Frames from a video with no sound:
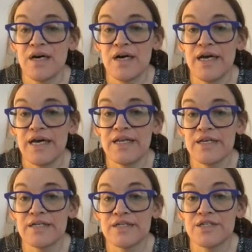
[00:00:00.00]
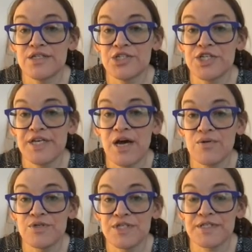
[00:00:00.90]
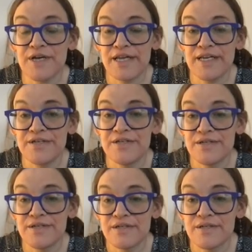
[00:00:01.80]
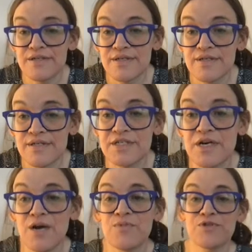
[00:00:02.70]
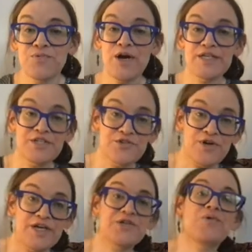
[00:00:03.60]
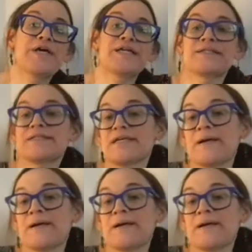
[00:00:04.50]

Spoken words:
and she now decided the time was right to trade queens.